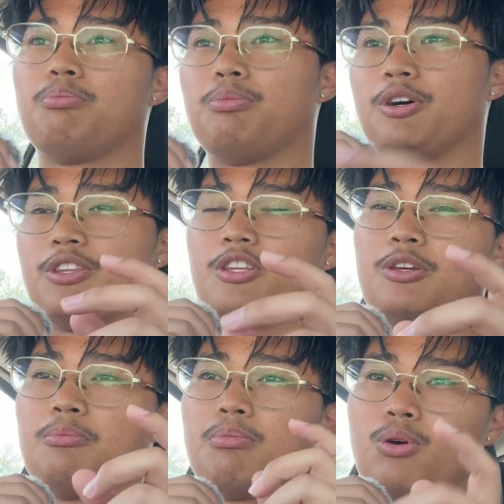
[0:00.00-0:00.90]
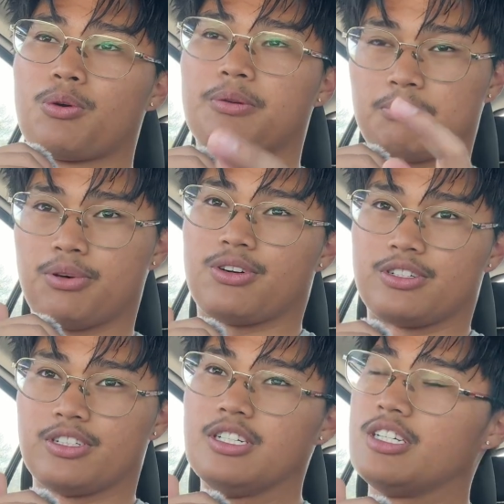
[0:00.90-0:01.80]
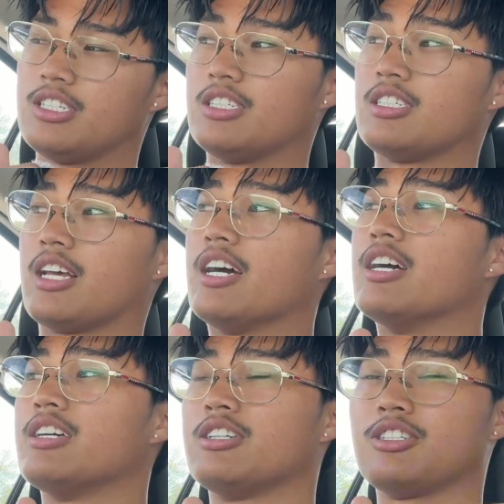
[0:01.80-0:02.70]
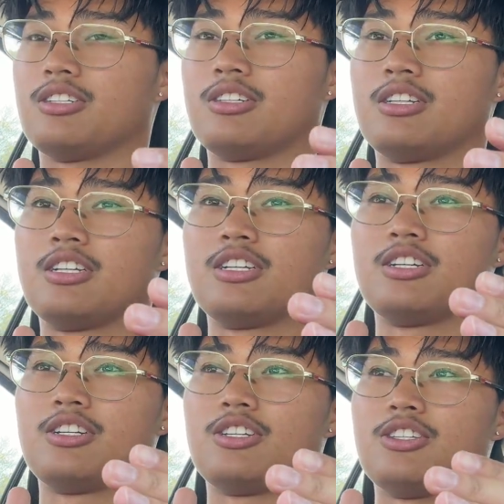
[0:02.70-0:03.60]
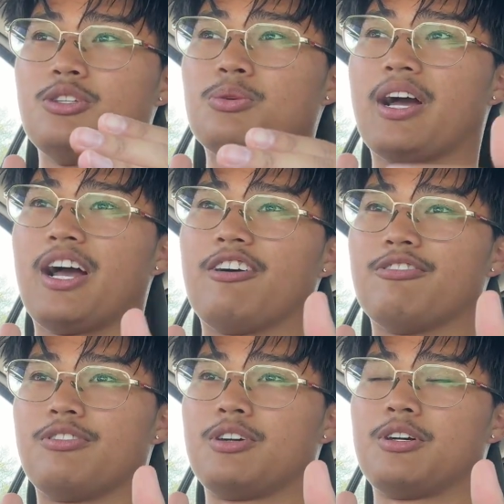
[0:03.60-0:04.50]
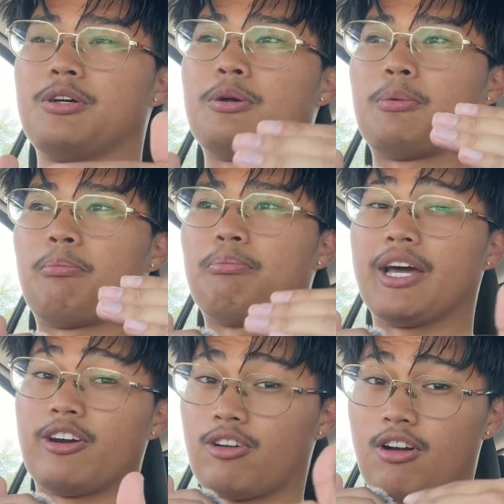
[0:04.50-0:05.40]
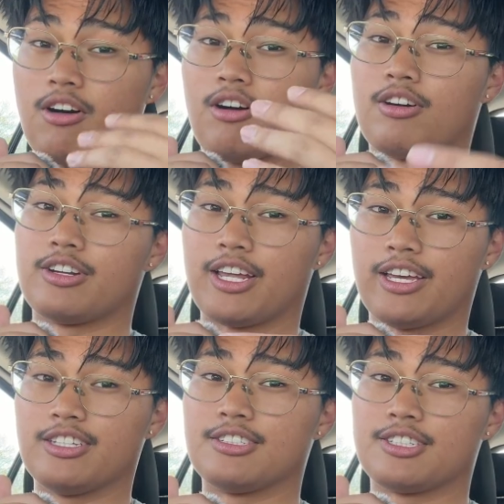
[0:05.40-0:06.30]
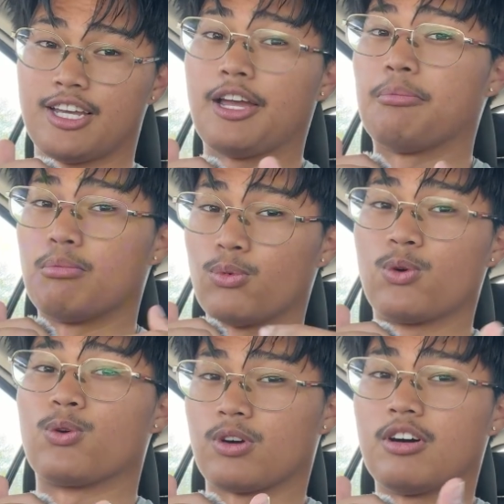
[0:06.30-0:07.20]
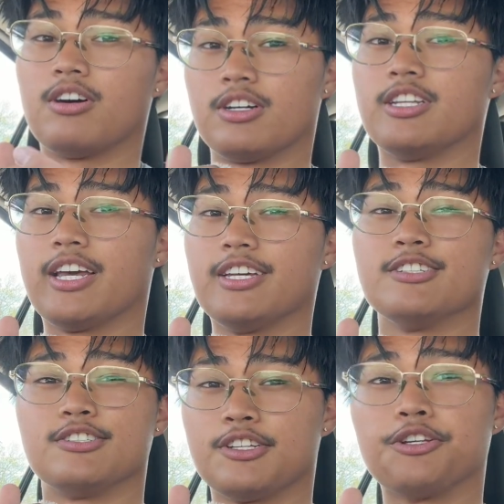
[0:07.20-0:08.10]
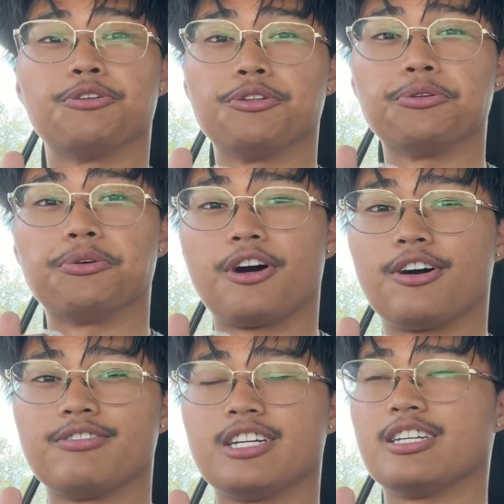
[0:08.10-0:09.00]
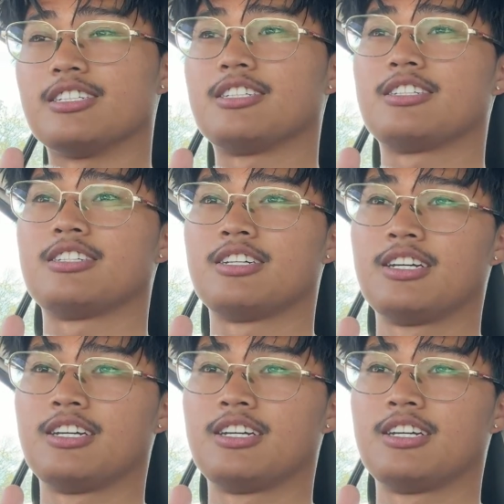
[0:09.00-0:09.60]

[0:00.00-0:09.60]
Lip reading: but the important part is that you have better on days and more on days than you do off days